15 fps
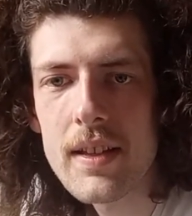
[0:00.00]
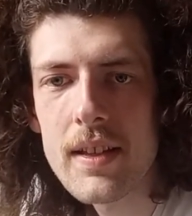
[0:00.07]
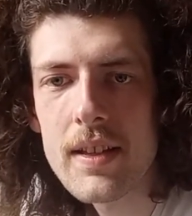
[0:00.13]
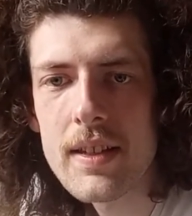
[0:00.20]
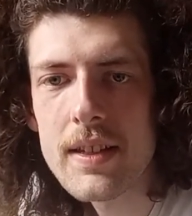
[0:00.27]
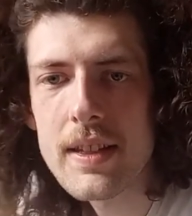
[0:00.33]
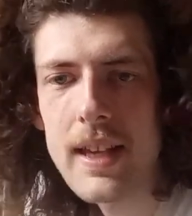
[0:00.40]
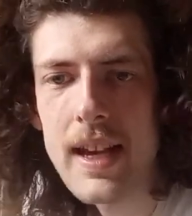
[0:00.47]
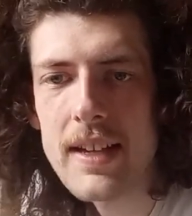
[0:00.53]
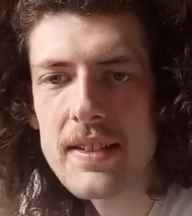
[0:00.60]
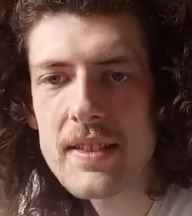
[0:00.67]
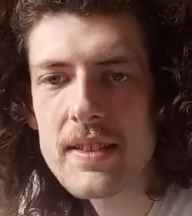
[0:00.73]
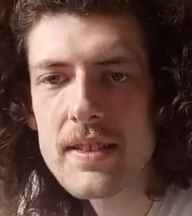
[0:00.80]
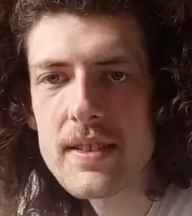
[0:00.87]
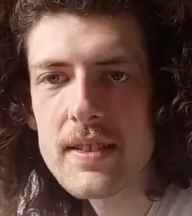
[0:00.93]

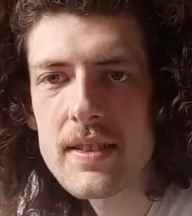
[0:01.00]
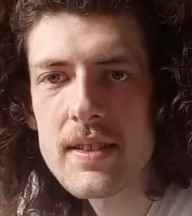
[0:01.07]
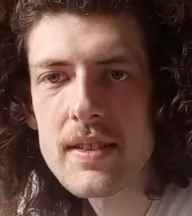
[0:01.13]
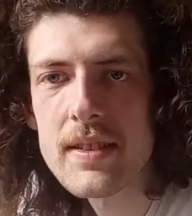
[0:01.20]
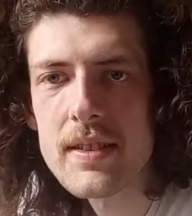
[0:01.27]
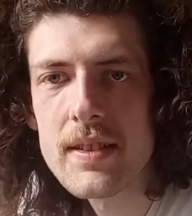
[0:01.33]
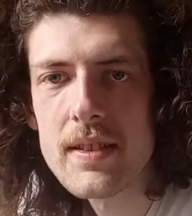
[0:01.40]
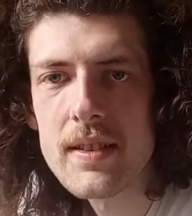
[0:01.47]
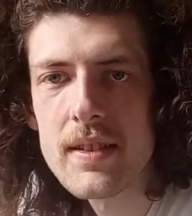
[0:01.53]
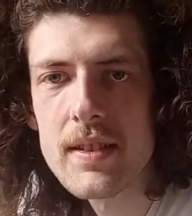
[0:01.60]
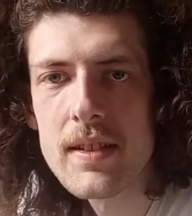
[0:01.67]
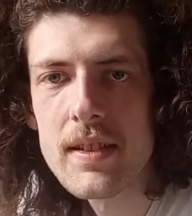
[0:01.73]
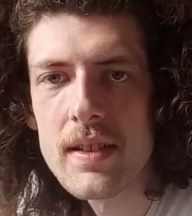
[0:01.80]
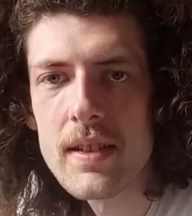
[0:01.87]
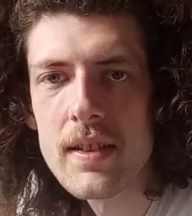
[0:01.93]
yes.
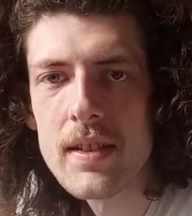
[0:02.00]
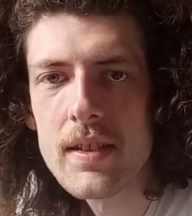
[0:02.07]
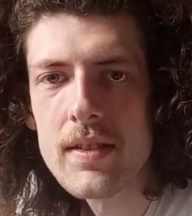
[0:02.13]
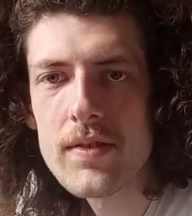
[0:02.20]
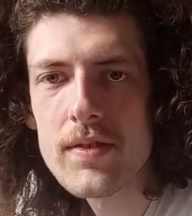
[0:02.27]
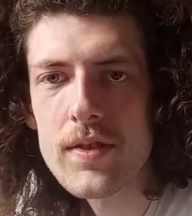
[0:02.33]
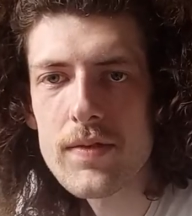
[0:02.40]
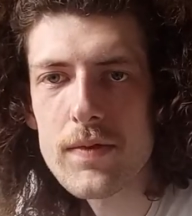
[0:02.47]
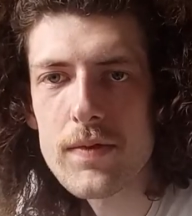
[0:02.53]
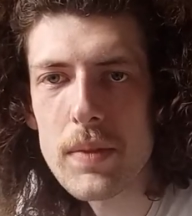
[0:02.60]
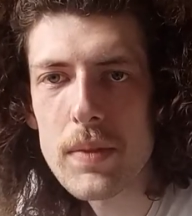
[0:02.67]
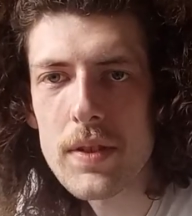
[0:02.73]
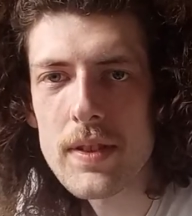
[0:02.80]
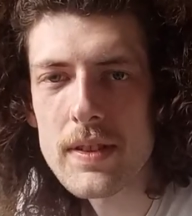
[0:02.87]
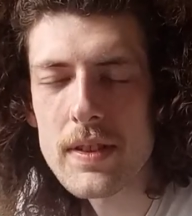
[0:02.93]
Just
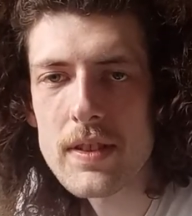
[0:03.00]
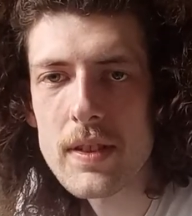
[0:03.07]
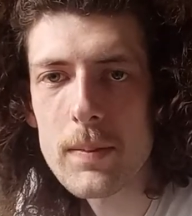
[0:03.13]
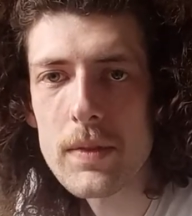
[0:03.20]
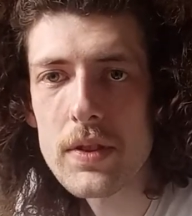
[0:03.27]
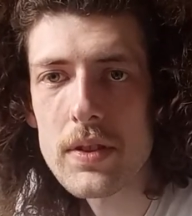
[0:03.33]
responding to someone.